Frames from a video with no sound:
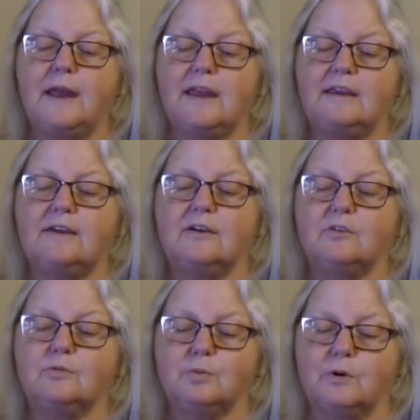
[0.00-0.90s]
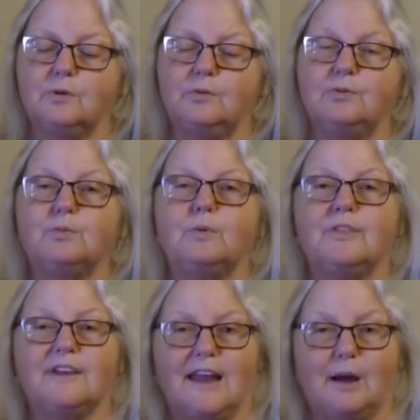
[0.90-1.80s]
may hear truth
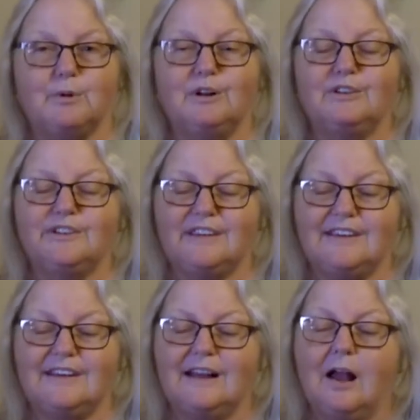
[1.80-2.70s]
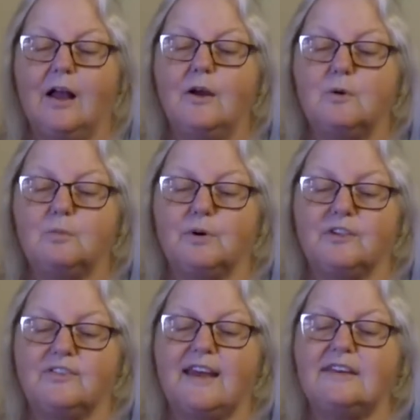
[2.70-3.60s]
with a capital T
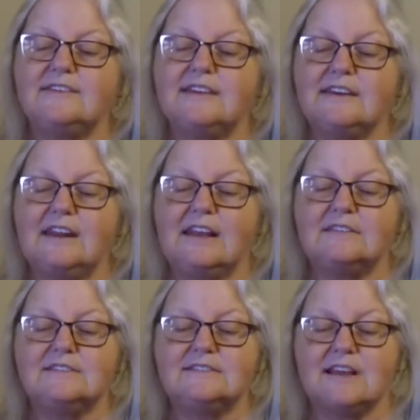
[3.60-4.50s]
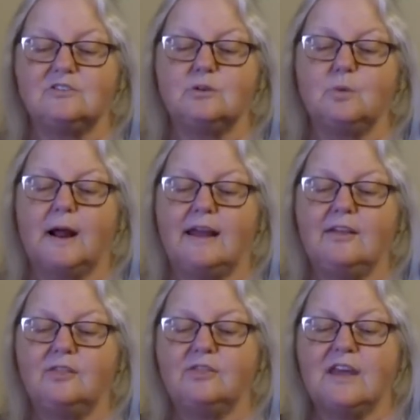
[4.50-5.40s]
presented in such a
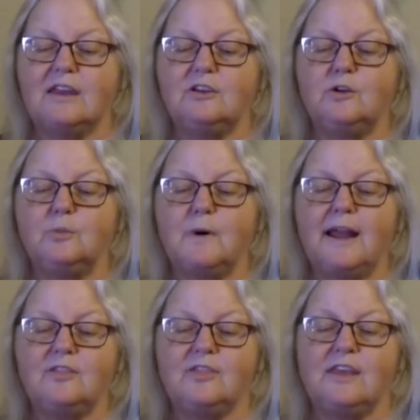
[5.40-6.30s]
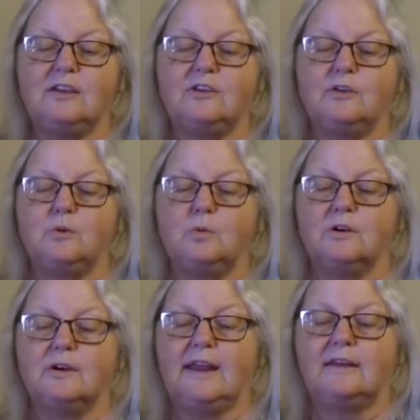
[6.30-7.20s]
way that you might think you
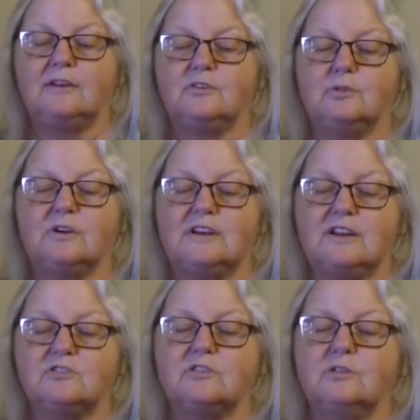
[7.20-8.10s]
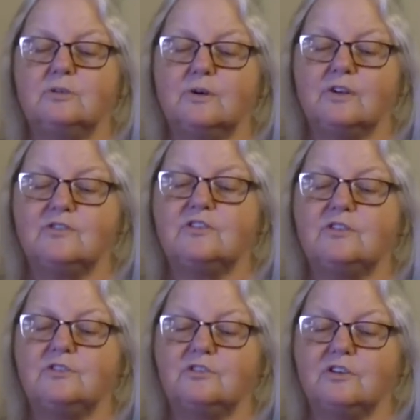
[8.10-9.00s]
were in a traditional
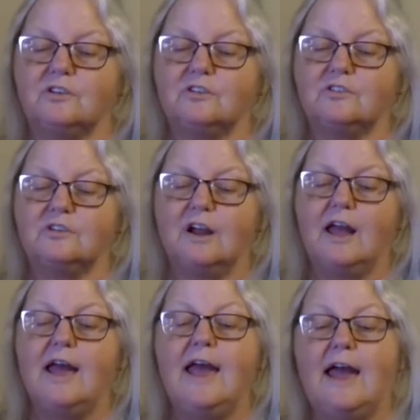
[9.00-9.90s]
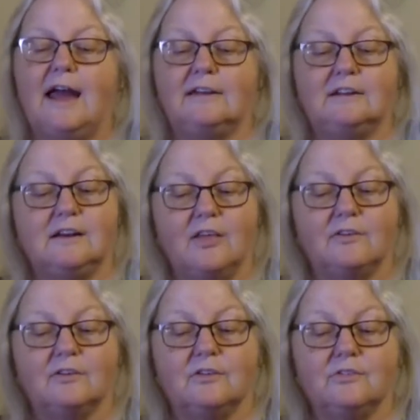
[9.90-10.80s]
Christian church, and in
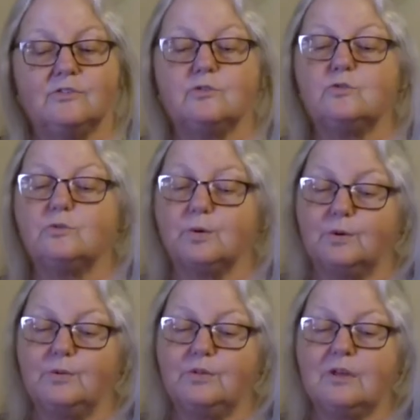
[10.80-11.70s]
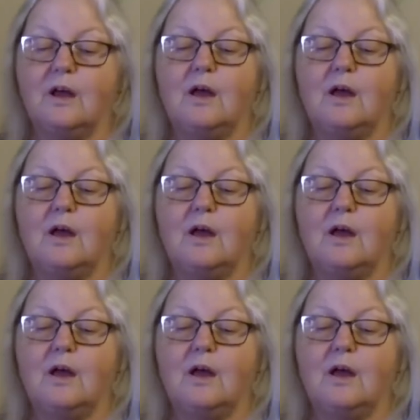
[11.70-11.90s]
others, truth